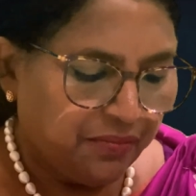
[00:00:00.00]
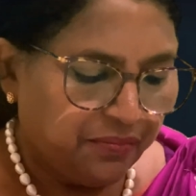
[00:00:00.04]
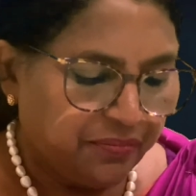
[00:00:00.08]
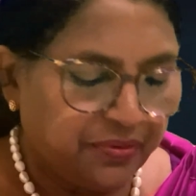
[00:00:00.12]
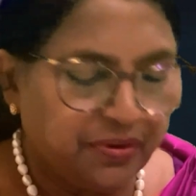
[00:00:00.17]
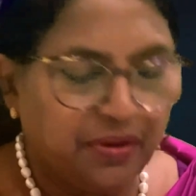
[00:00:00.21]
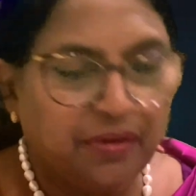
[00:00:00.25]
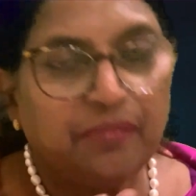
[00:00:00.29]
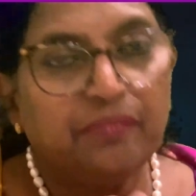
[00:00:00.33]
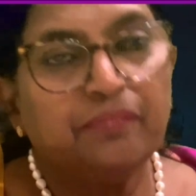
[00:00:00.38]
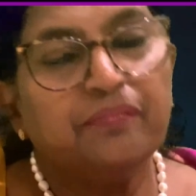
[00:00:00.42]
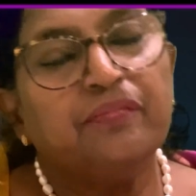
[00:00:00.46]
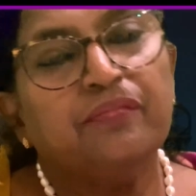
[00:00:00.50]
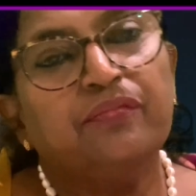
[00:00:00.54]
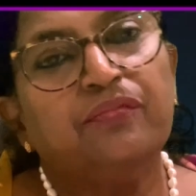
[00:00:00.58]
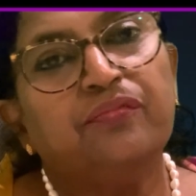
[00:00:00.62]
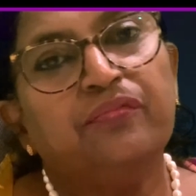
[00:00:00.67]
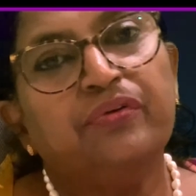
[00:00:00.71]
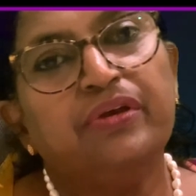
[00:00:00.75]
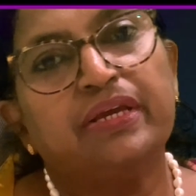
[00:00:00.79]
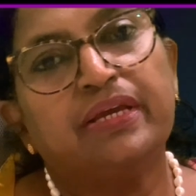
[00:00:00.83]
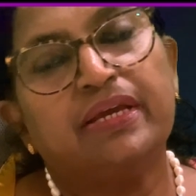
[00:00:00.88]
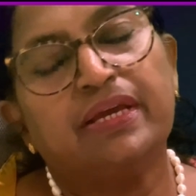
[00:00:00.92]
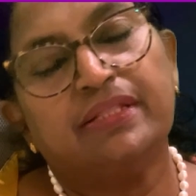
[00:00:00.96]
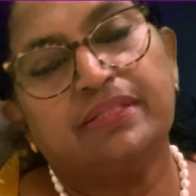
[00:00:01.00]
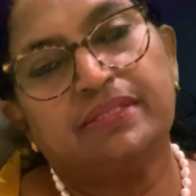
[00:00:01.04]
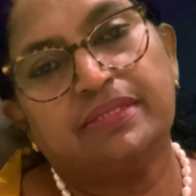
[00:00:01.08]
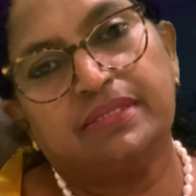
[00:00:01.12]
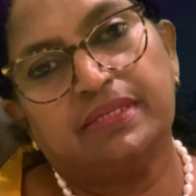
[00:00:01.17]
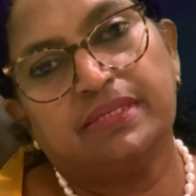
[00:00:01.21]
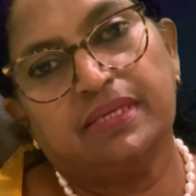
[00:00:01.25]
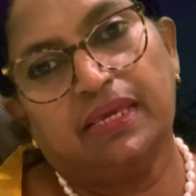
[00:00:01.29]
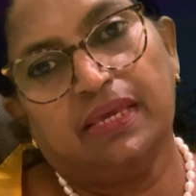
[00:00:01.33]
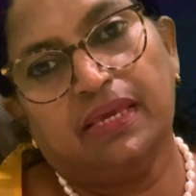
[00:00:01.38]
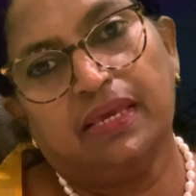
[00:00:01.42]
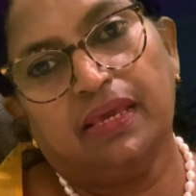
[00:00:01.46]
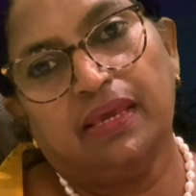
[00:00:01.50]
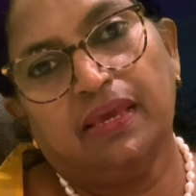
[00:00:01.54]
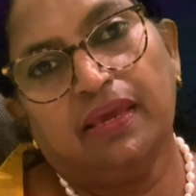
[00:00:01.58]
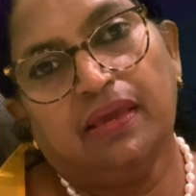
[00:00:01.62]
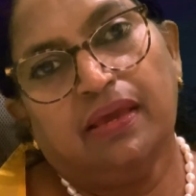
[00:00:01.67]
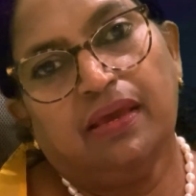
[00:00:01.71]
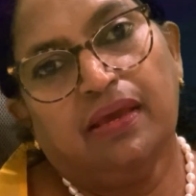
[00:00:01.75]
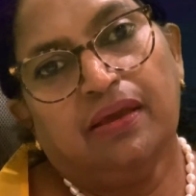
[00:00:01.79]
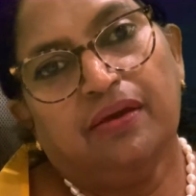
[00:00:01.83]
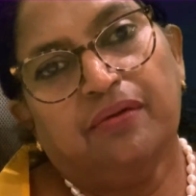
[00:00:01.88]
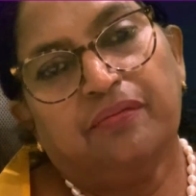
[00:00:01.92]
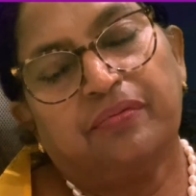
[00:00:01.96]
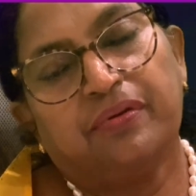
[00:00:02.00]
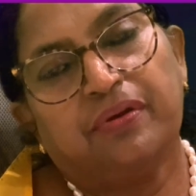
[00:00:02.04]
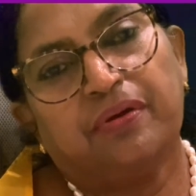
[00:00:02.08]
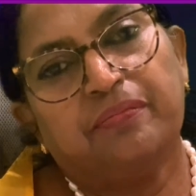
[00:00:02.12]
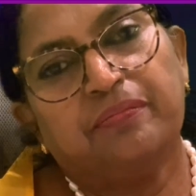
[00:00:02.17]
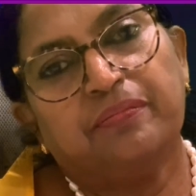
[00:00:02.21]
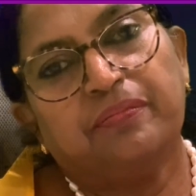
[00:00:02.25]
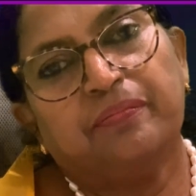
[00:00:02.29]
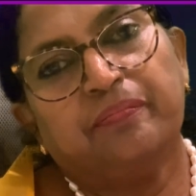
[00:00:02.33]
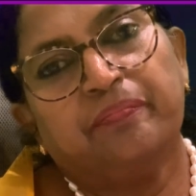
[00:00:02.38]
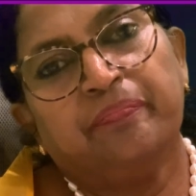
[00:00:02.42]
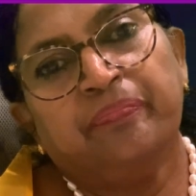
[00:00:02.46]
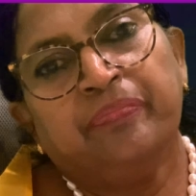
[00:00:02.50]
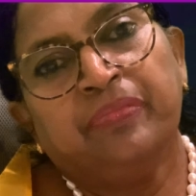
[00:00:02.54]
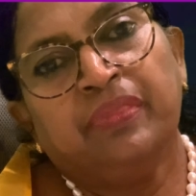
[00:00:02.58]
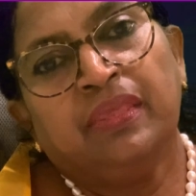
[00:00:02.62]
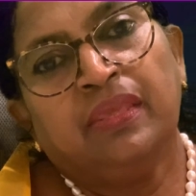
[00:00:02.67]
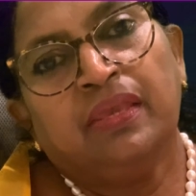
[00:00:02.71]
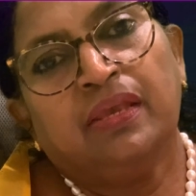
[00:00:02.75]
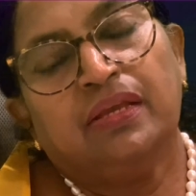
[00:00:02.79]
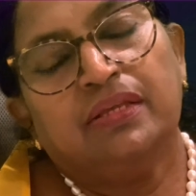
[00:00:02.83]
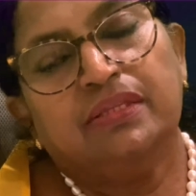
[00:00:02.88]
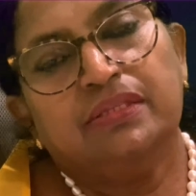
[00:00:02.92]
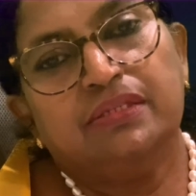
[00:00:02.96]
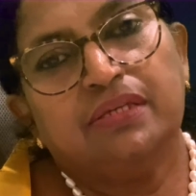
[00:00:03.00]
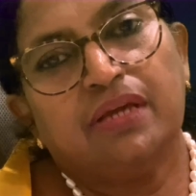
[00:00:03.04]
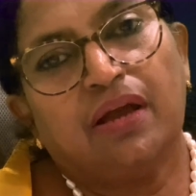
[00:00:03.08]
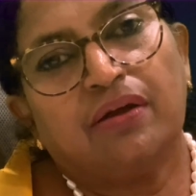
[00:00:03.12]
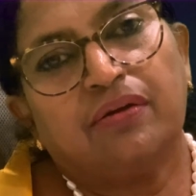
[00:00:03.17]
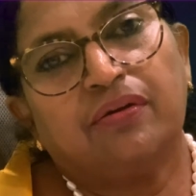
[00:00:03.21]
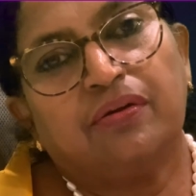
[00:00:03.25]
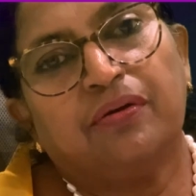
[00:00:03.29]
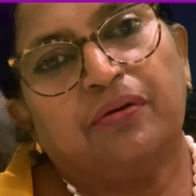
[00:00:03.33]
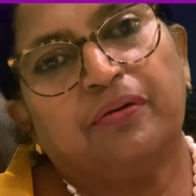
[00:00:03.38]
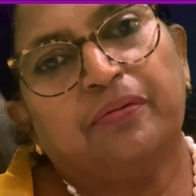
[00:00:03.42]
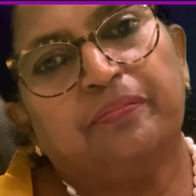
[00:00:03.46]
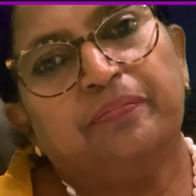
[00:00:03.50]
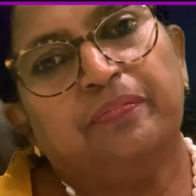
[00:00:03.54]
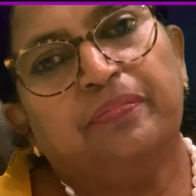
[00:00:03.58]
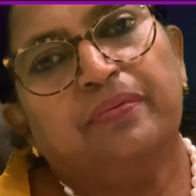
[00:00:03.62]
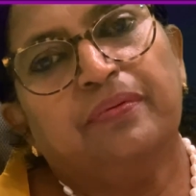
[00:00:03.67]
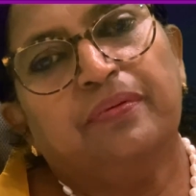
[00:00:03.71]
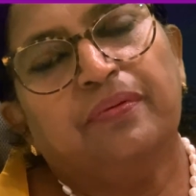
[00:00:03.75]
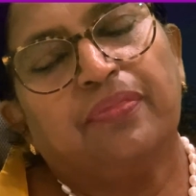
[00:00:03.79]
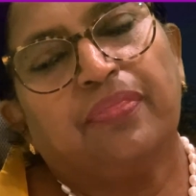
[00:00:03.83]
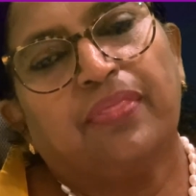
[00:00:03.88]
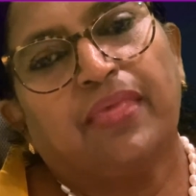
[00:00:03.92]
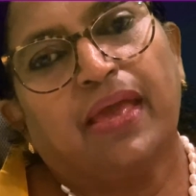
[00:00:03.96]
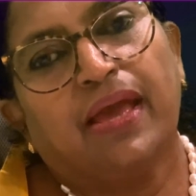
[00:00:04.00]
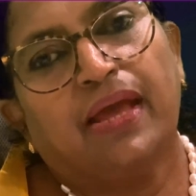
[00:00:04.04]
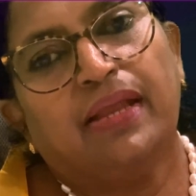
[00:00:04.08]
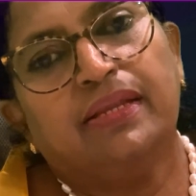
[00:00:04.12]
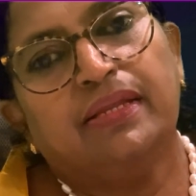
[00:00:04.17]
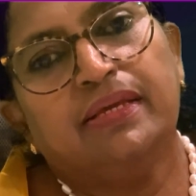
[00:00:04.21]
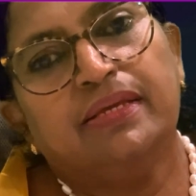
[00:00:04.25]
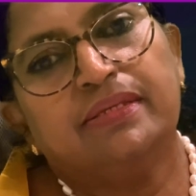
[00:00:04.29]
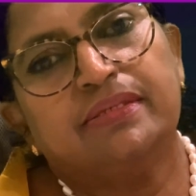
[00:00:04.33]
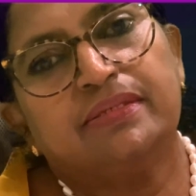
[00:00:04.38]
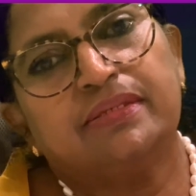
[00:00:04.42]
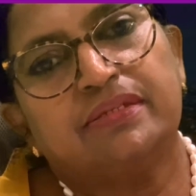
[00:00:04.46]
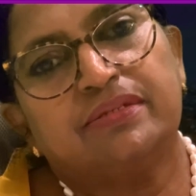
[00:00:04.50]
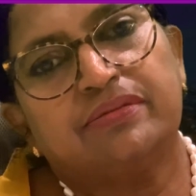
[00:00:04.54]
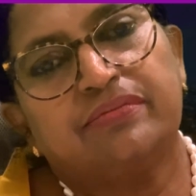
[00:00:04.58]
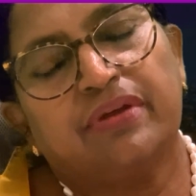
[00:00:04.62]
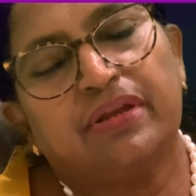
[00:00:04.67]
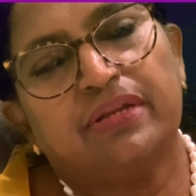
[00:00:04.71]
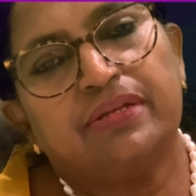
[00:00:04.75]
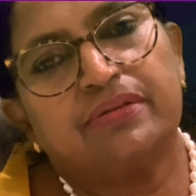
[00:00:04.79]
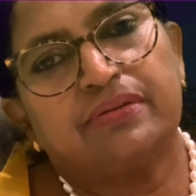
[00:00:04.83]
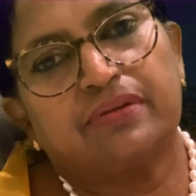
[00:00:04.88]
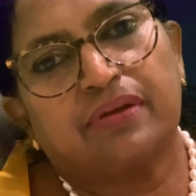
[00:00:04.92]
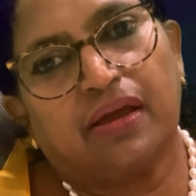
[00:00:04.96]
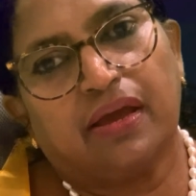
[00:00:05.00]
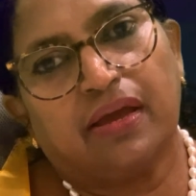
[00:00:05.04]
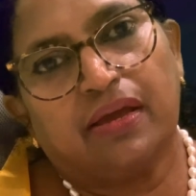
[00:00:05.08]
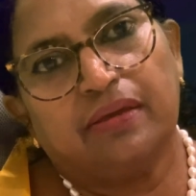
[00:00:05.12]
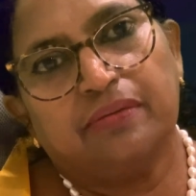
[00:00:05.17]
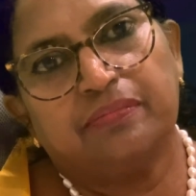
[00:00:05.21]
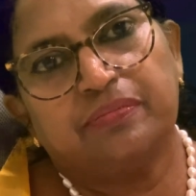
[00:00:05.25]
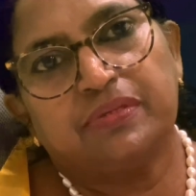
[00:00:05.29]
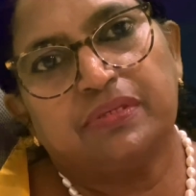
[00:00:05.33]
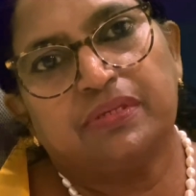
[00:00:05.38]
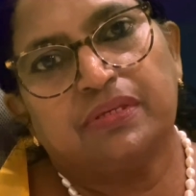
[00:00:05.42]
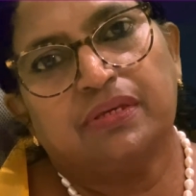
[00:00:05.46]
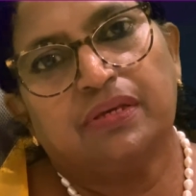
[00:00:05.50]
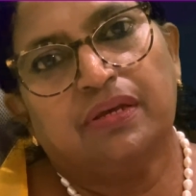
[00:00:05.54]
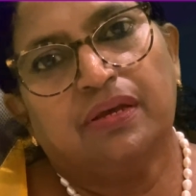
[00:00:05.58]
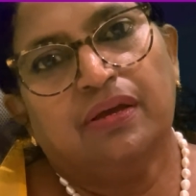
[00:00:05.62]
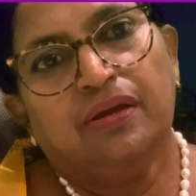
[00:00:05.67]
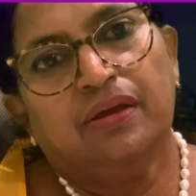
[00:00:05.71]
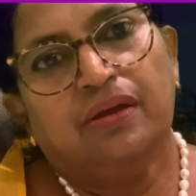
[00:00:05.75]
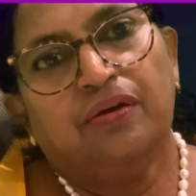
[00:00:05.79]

From, we can see, from Jacob and his 12 tribes,